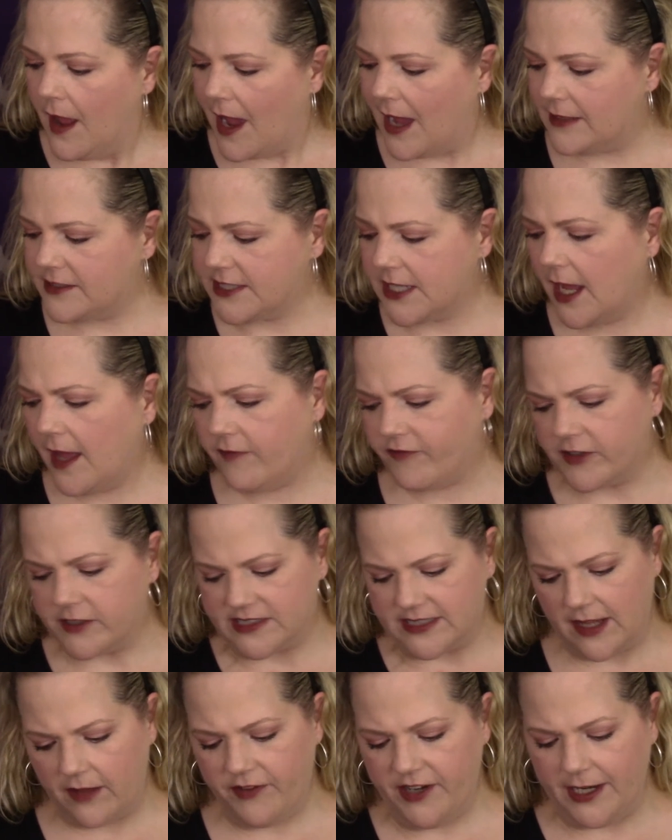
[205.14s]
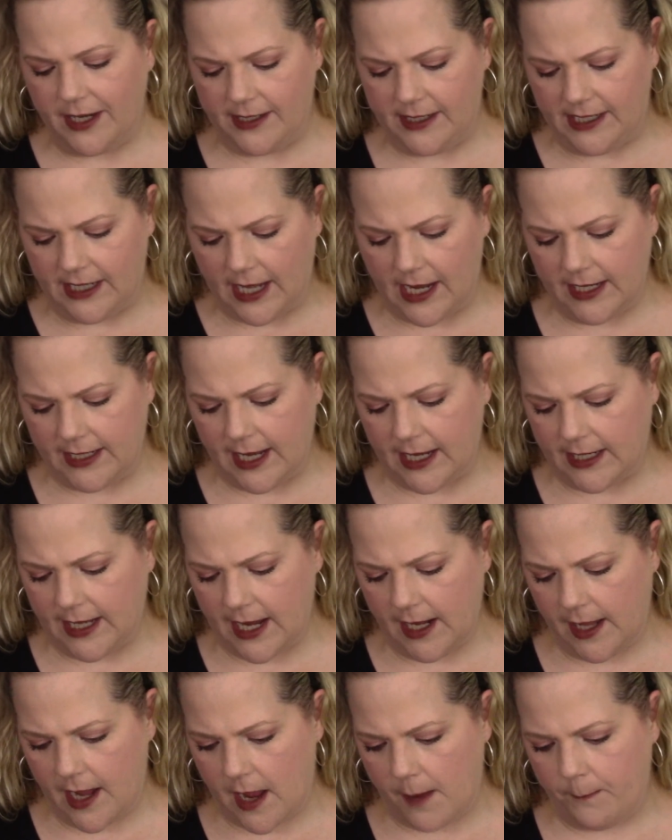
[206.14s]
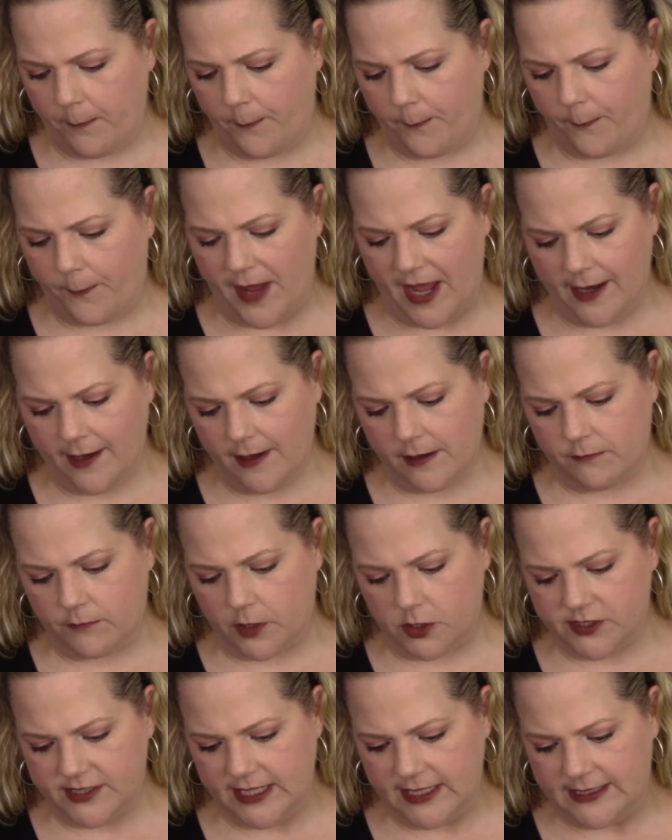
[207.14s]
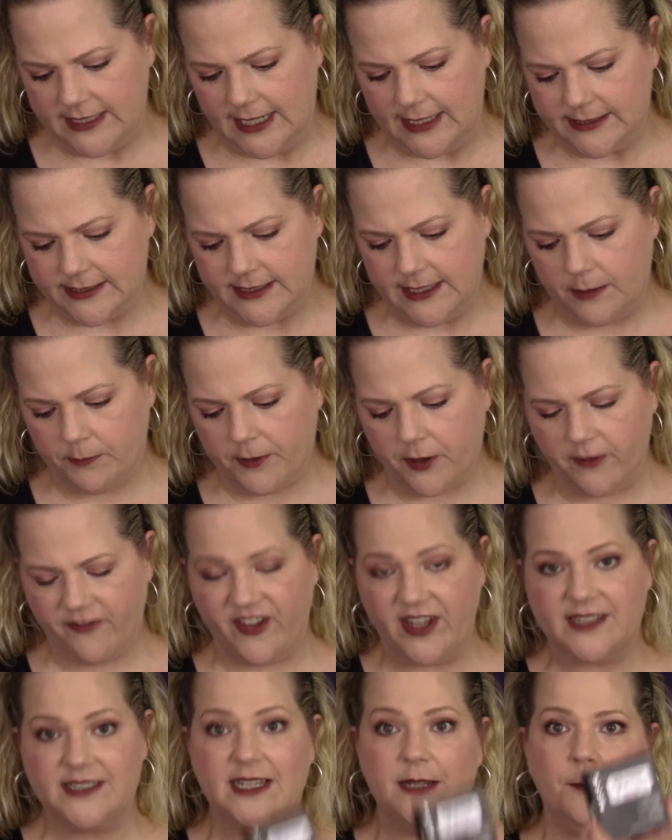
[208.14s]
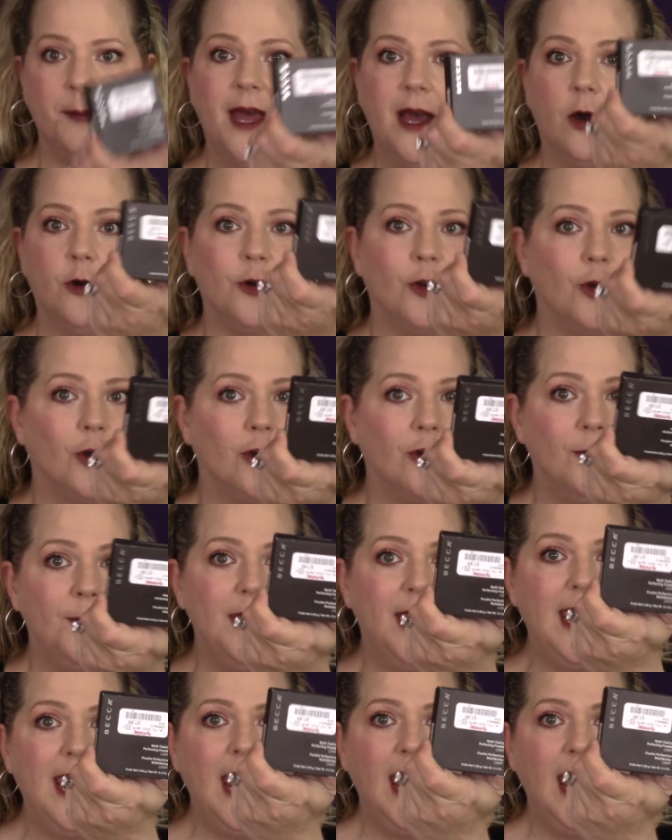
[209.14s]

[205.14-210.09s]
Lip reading: I also got for $7.99, I got a Becca Multitasking Perfecting Powder.